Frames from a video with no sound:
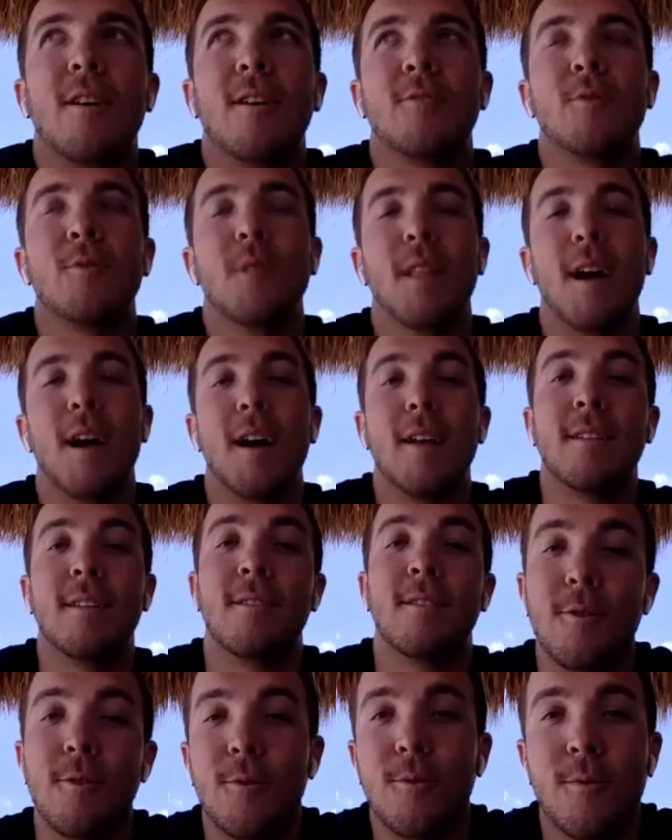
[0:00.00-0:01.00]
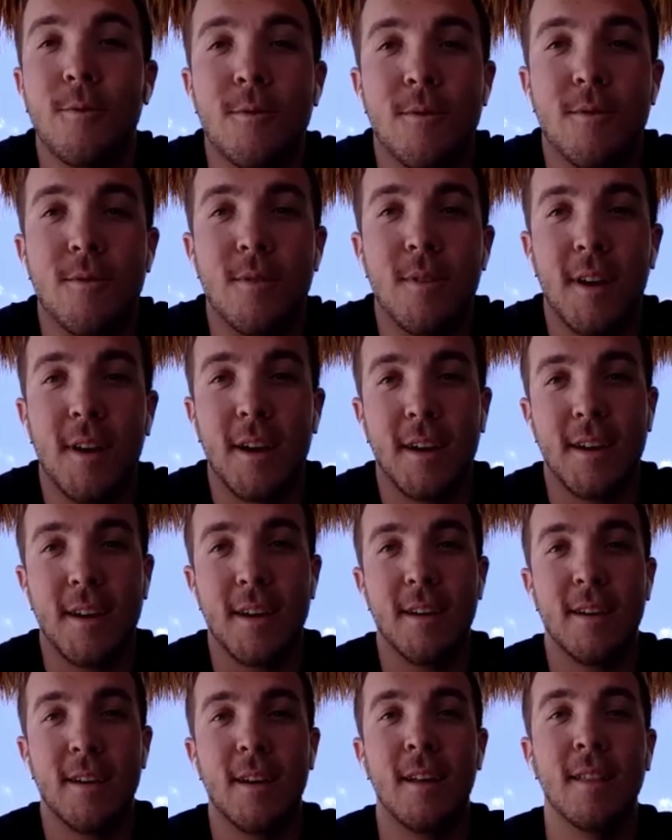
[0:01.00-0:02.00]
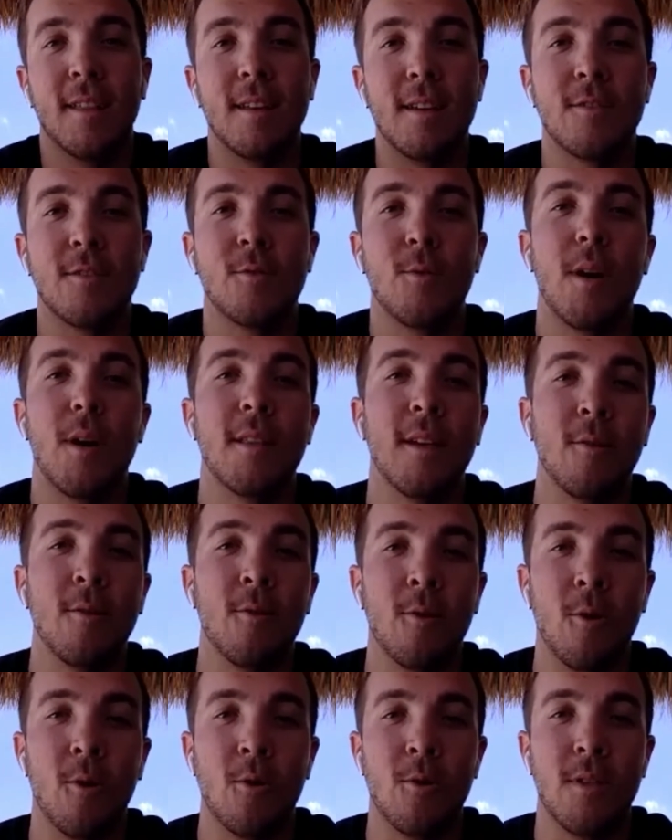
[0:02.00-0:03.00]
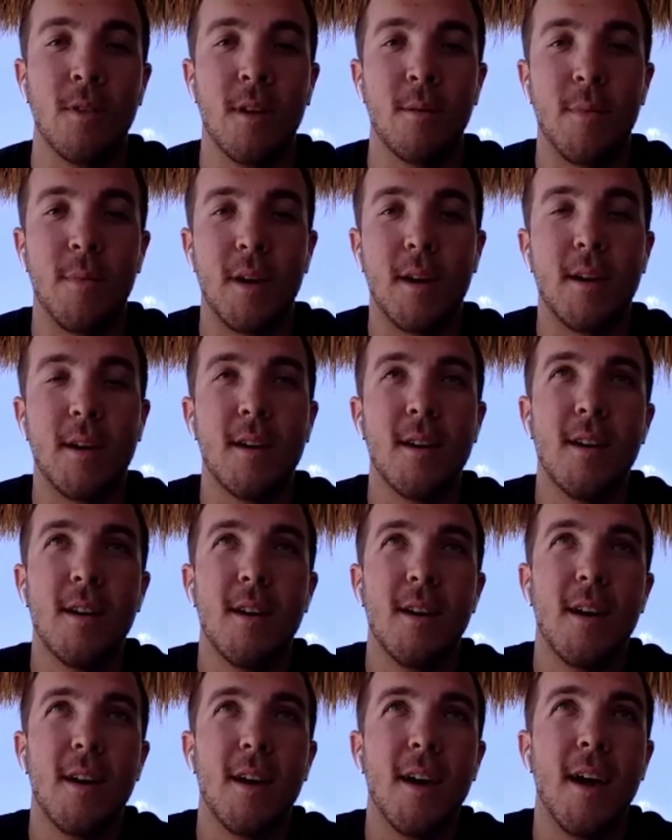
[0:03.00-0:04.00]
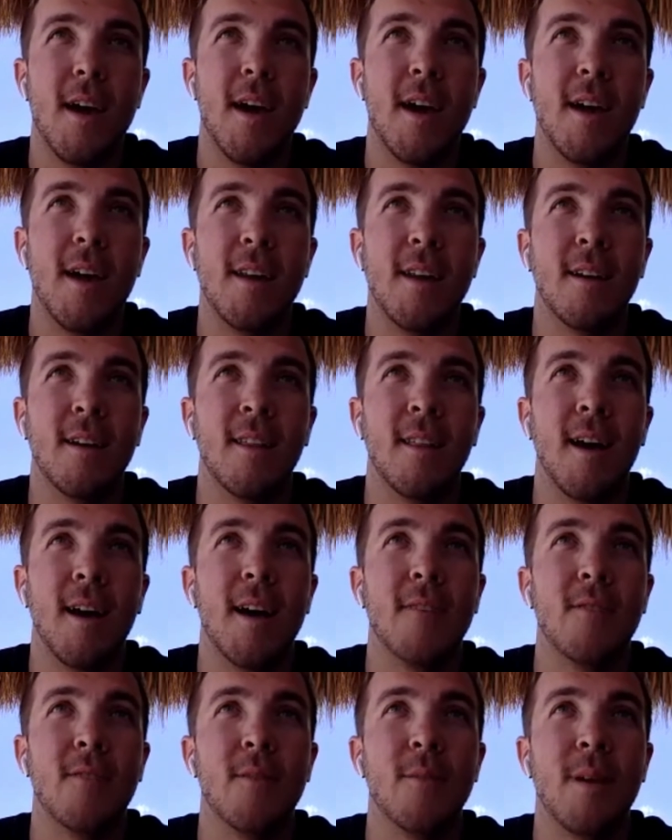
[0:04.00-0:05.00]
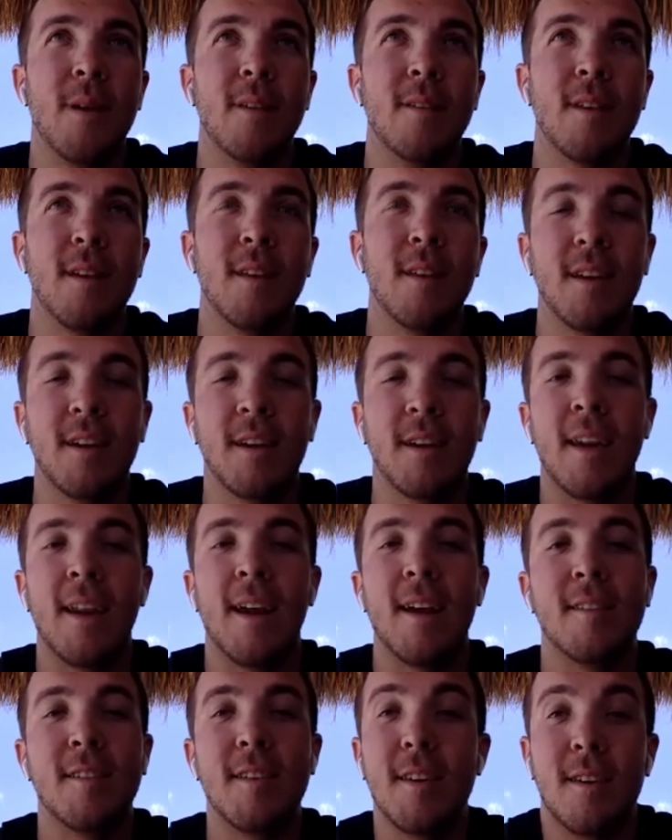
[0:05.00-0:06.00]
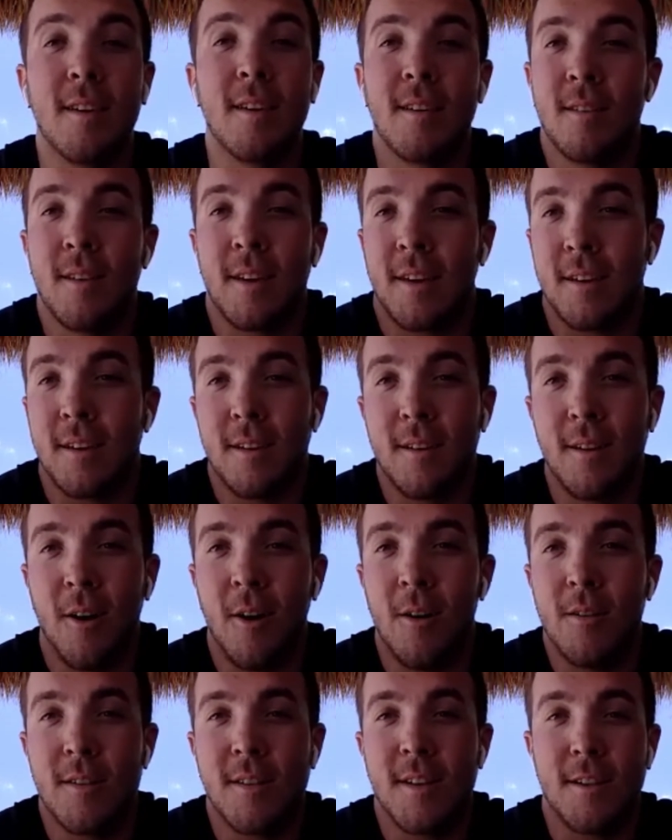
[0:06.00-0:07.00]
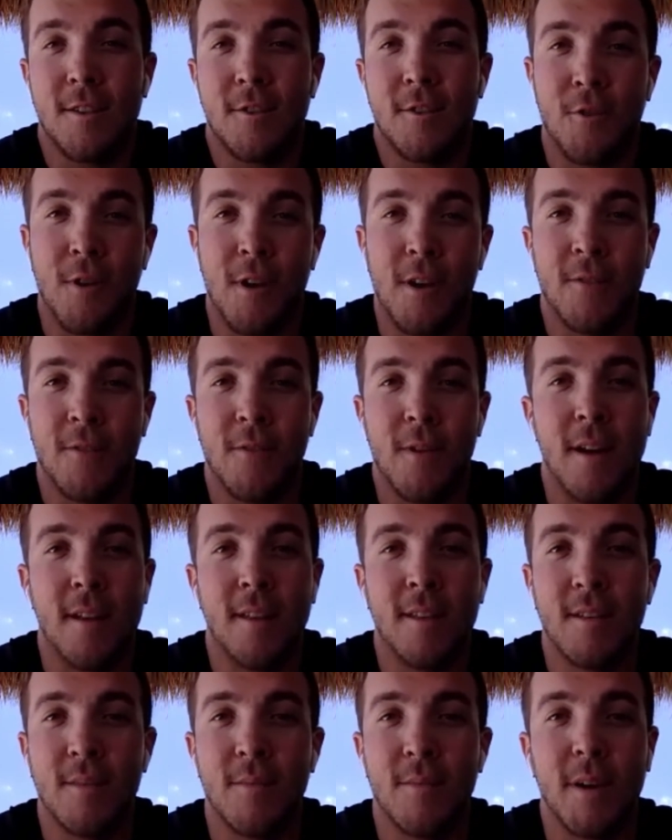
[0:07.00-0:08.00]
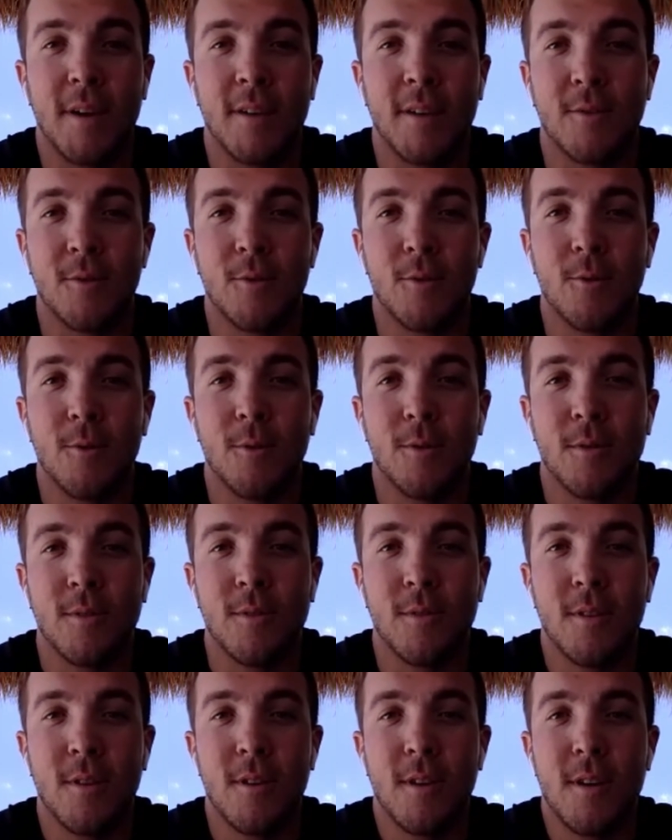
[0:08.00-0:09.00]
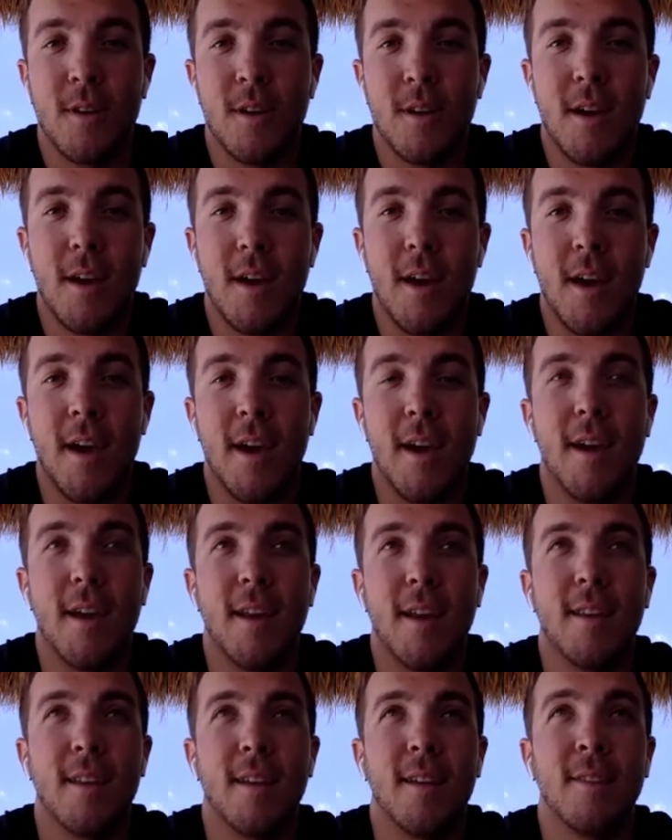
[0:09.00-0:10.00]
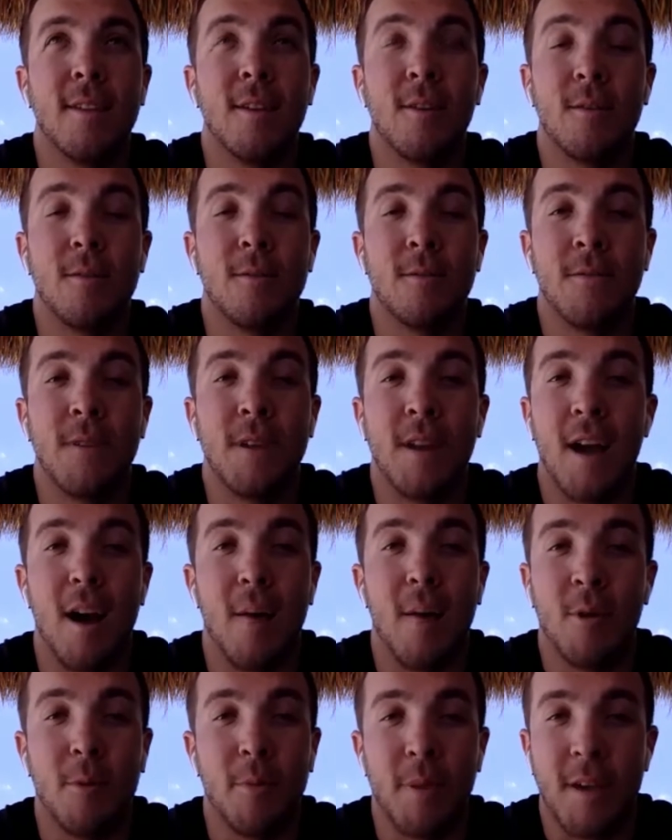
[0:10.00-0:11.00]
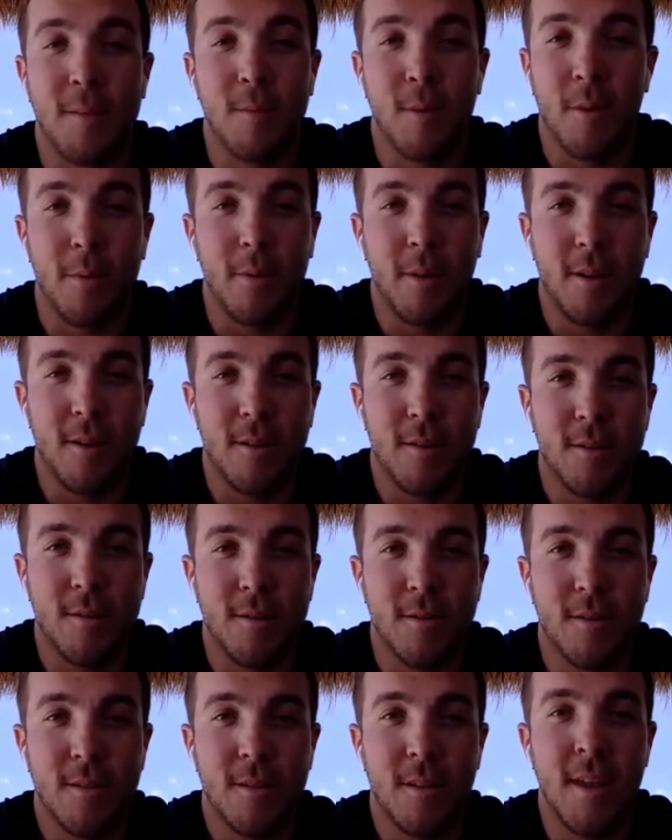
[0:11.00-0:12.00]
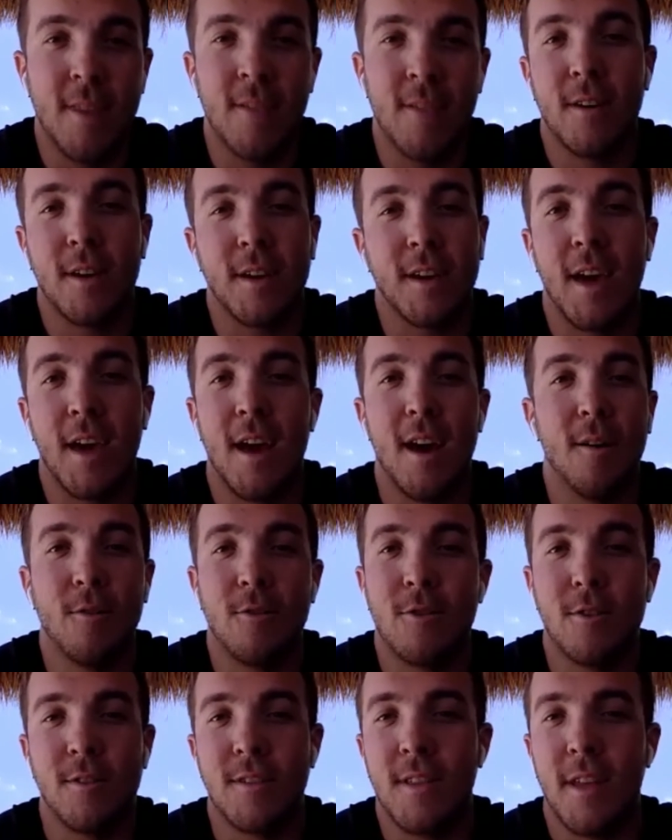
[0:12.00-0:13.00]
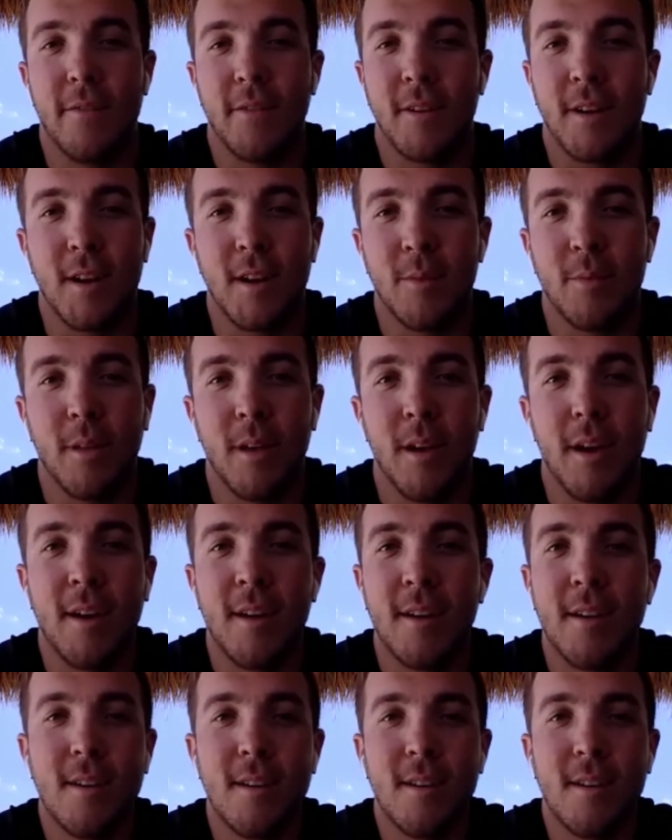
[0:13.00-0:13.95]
talked to a lot of dudes, like elite squad that were older than me. And a lot of them had said, like, and I see, like, all these guys transfer out of these big schools and they're phenomenal baseball players. And they're like, yeah, I was just never going to play.